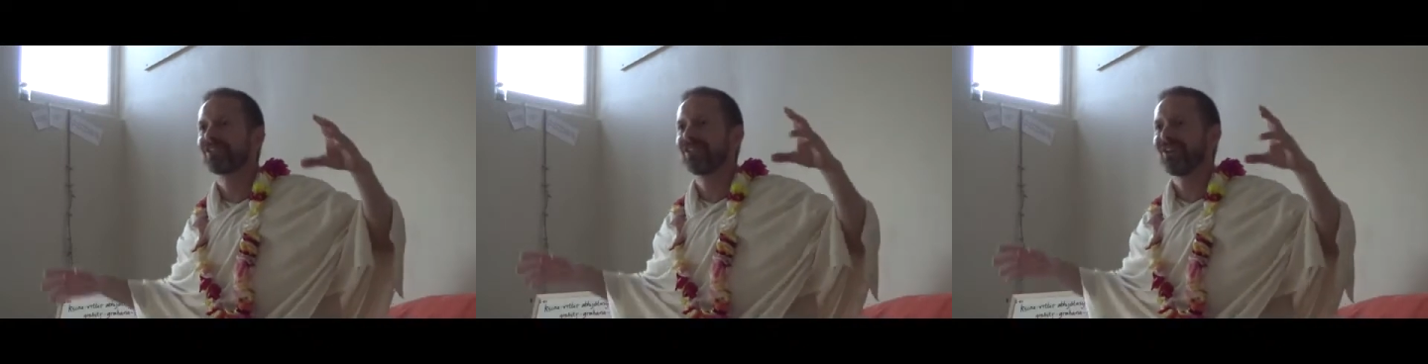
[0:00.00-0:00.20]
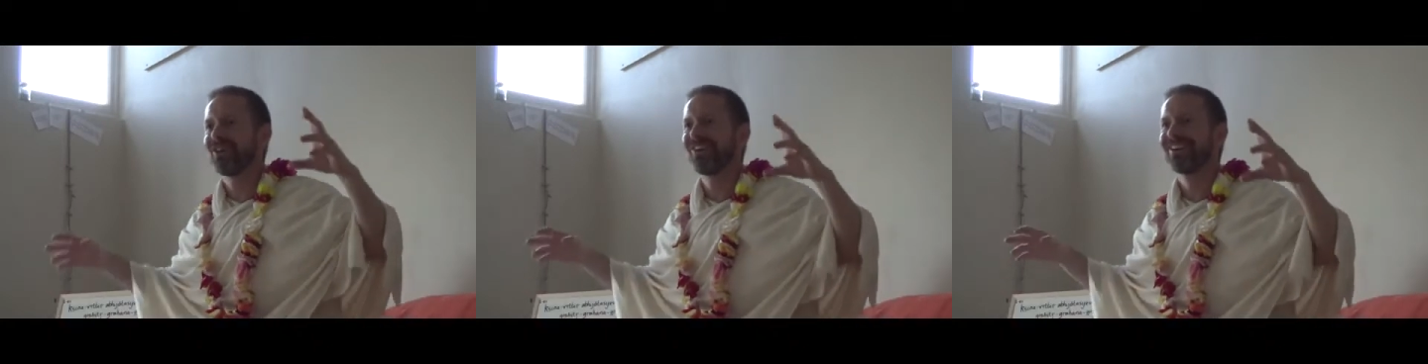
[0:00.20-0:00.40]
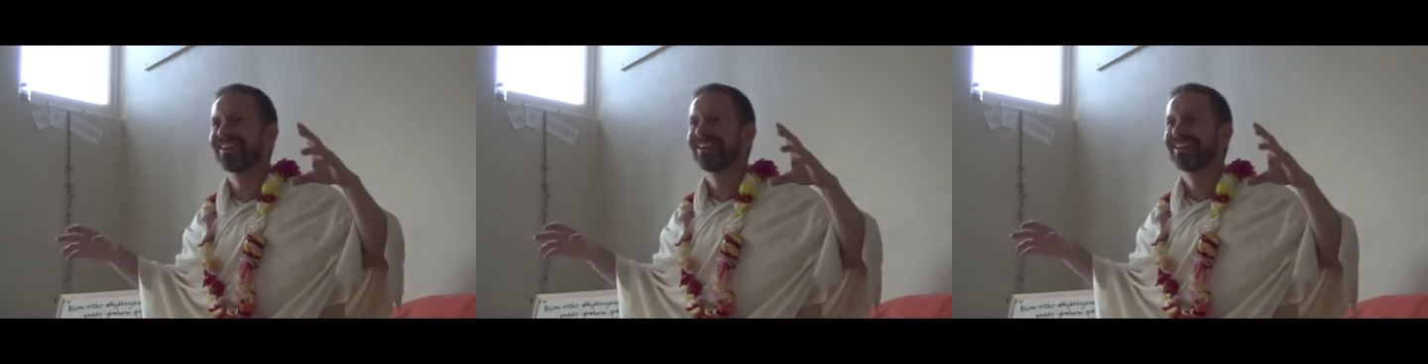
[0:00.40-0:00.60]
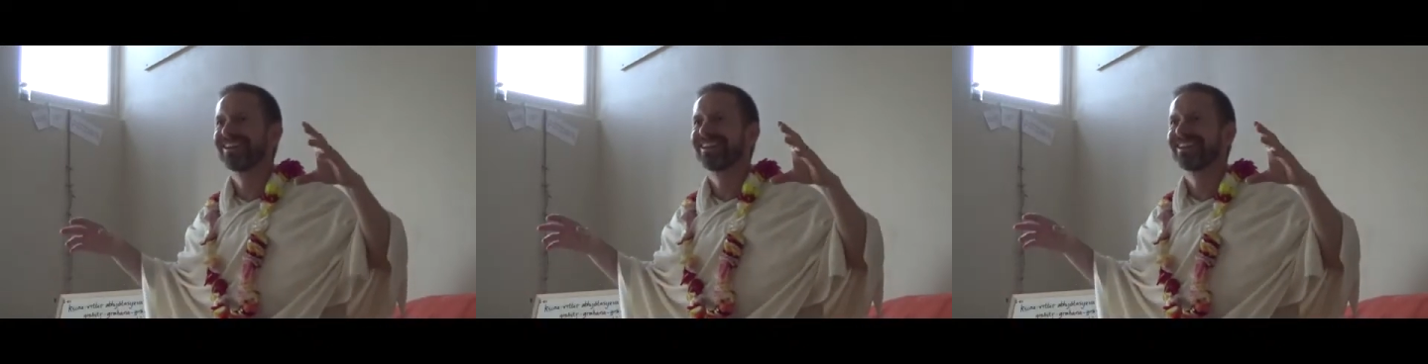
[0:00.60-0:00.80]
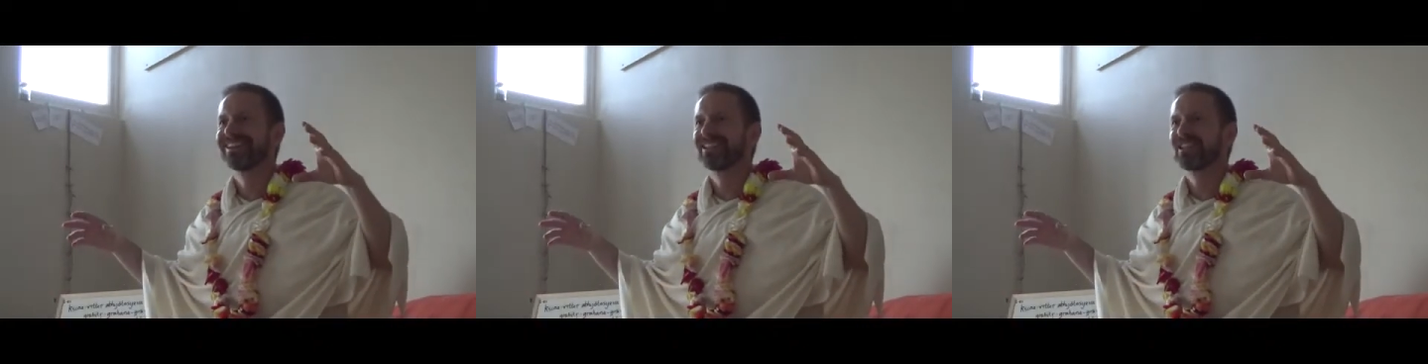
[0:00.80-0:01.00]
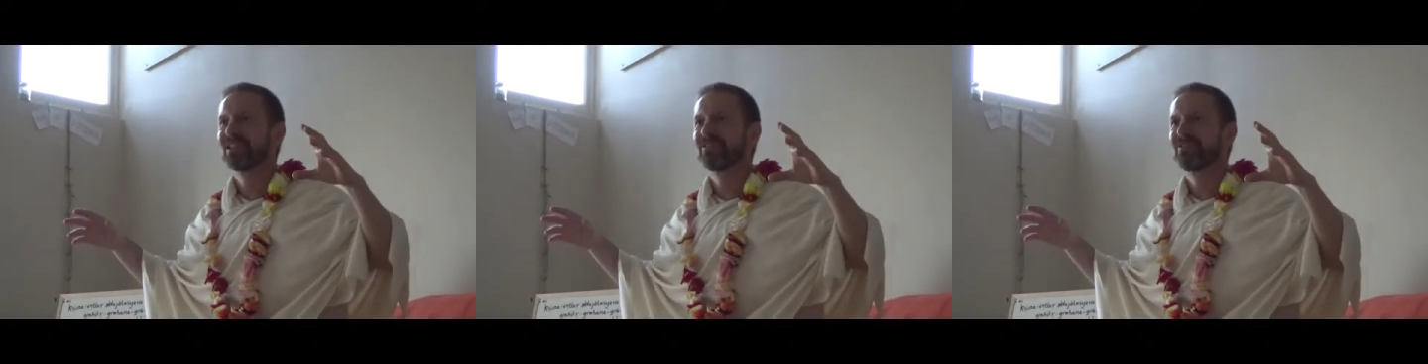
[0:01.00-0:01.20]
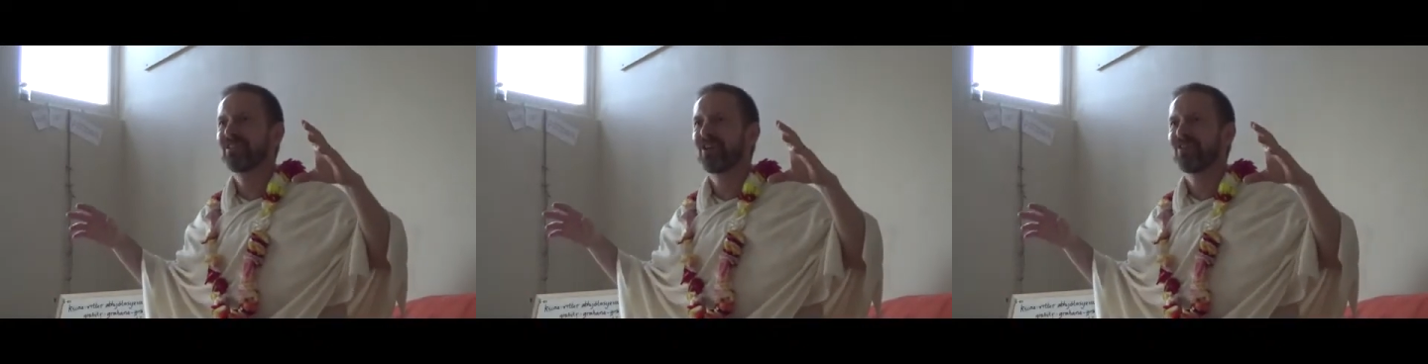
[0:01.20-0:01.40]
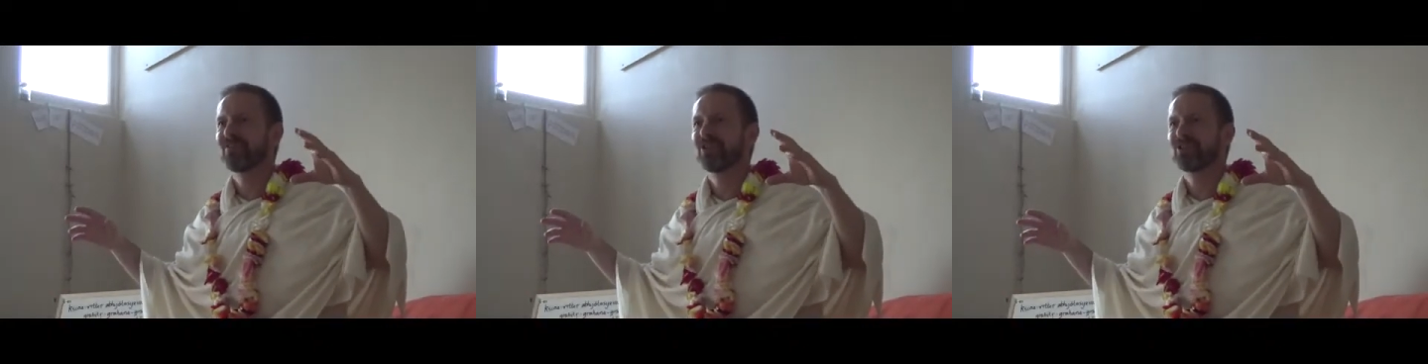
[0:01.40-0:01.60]
you know,
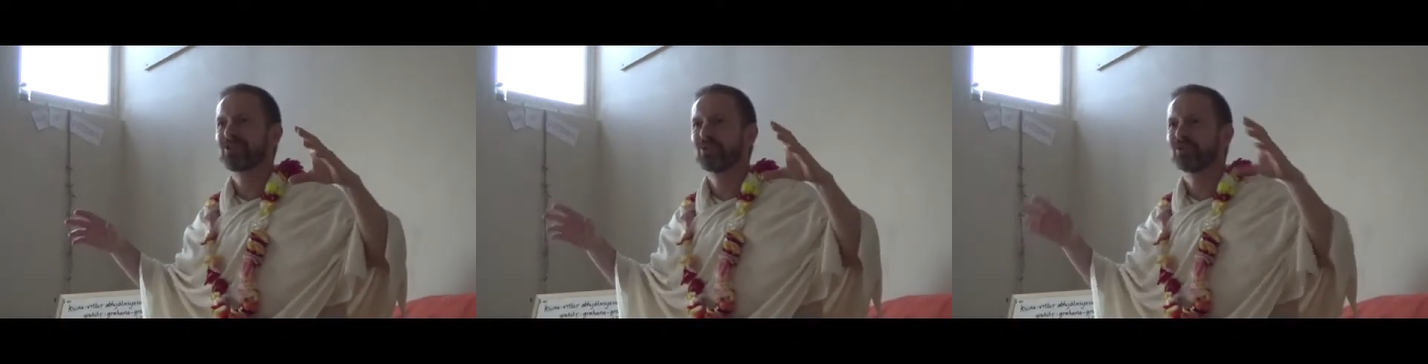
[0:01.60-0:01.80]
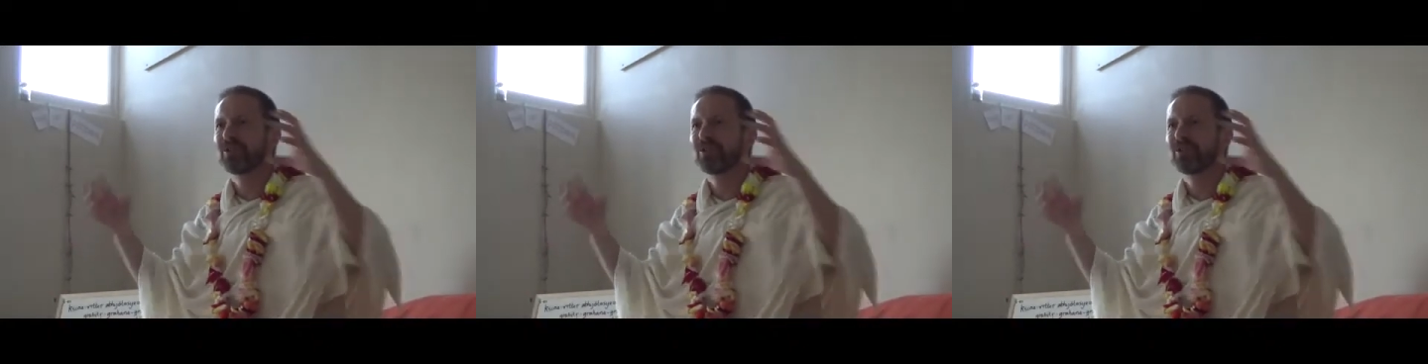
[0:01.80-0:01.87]
VR, virtual